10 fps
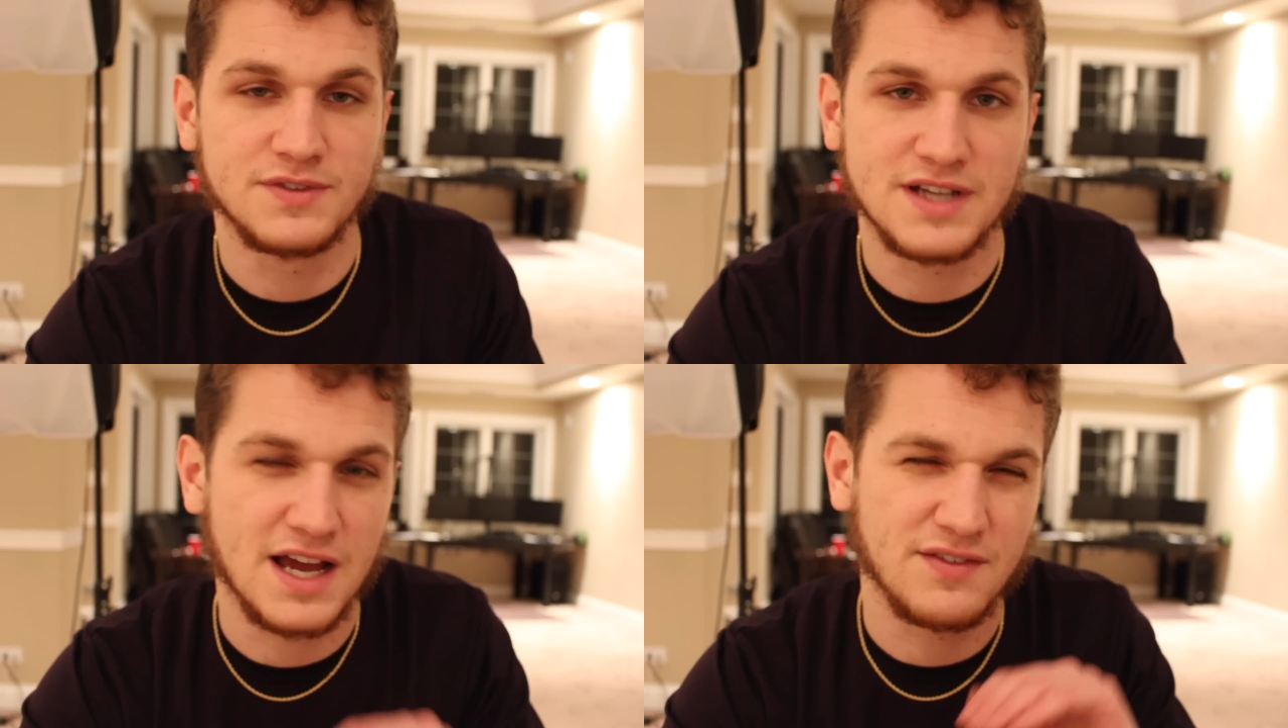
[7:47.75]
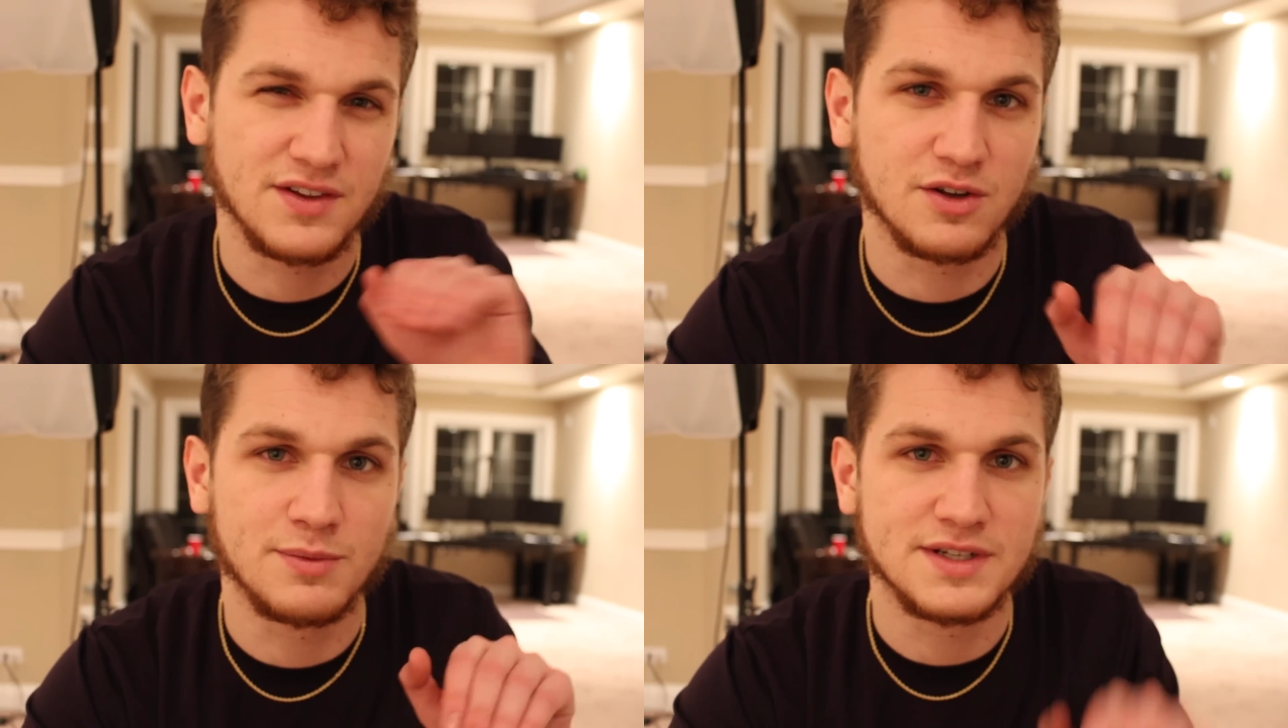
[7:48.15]
dive a
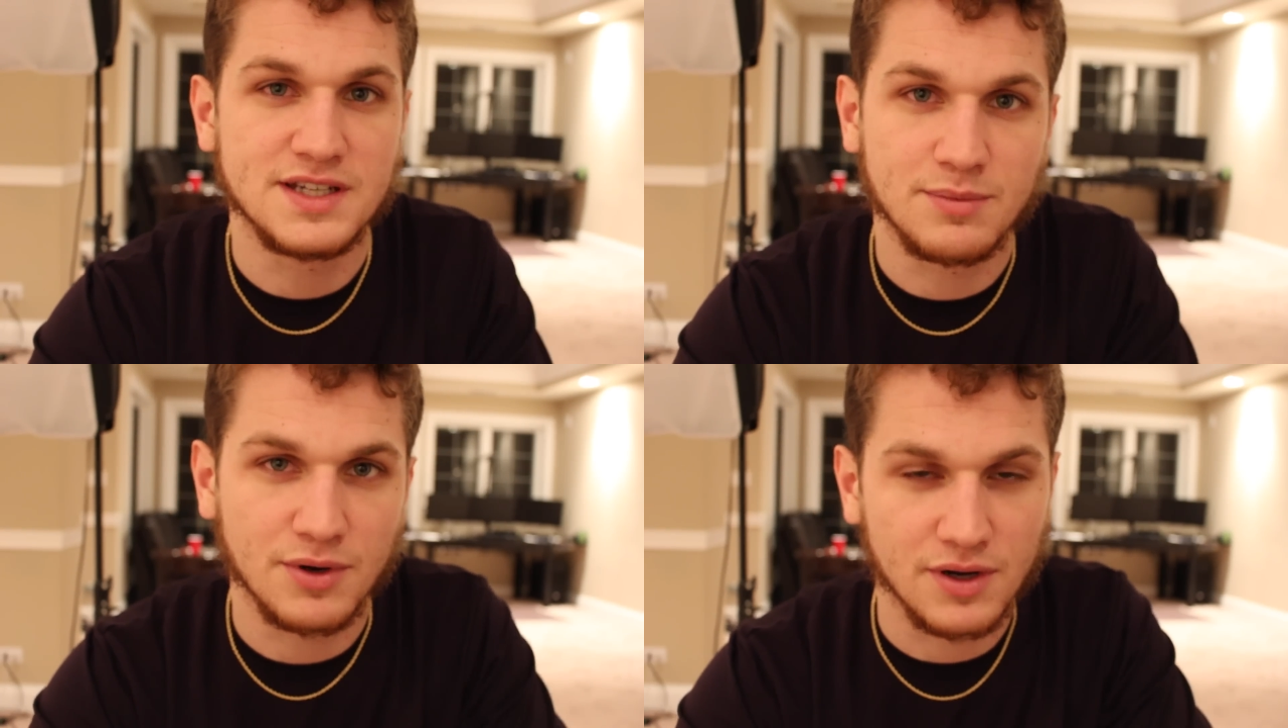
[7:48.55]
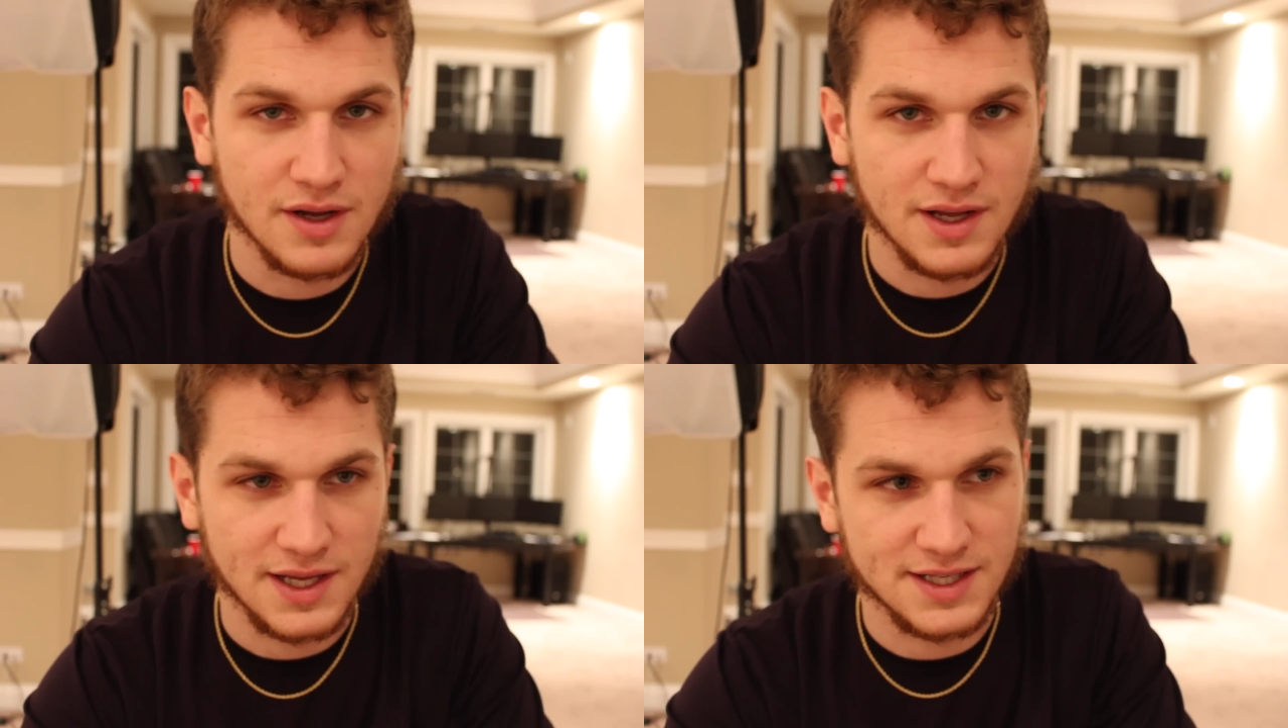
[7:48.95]
little bit deeper
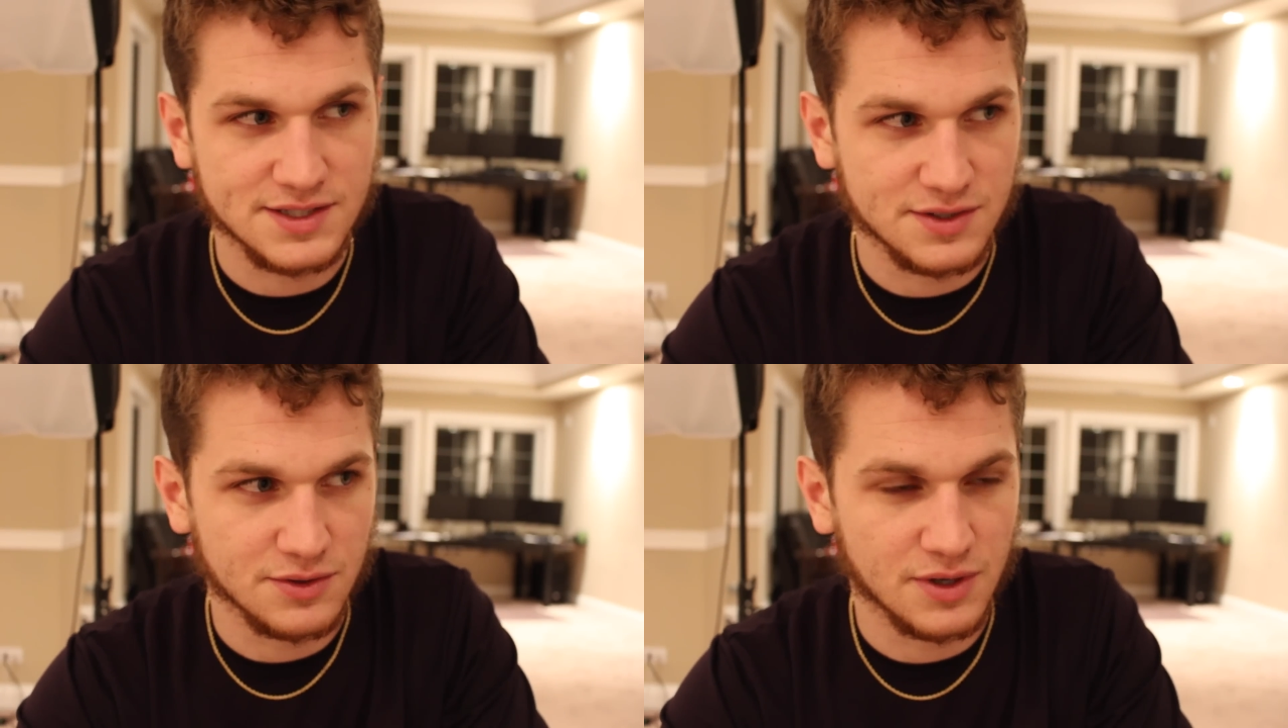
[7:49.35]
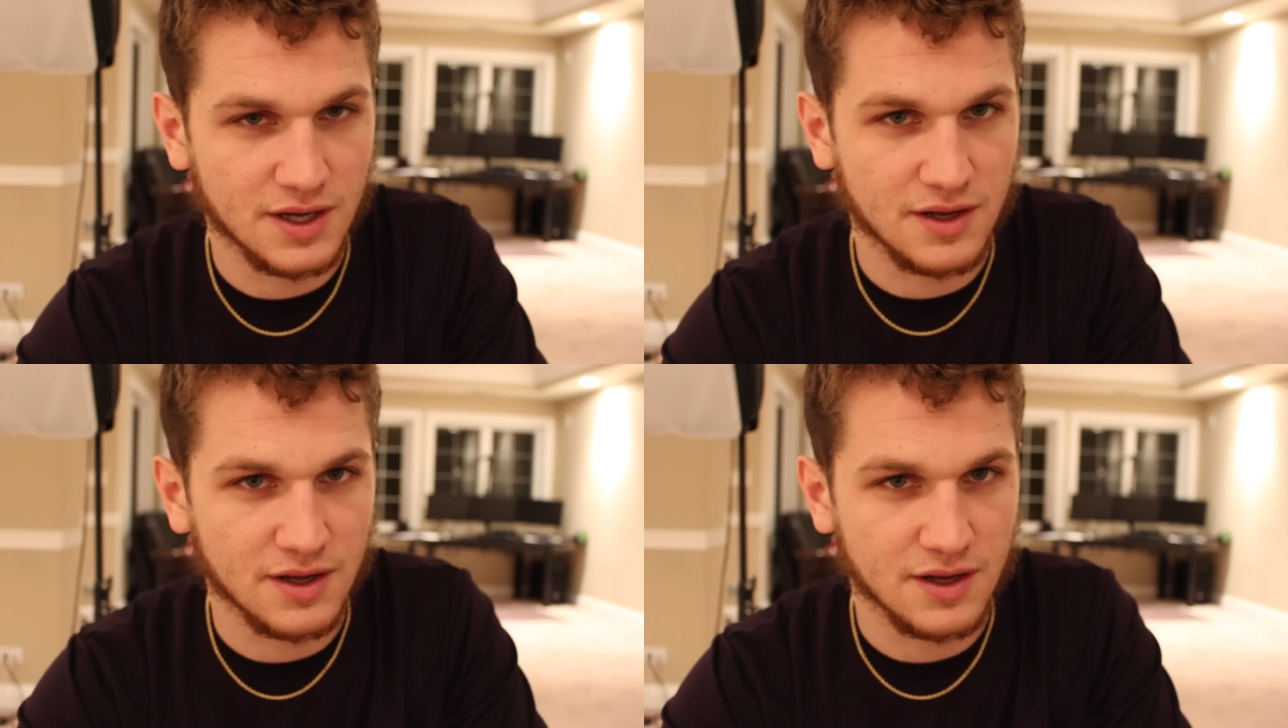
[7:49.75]
into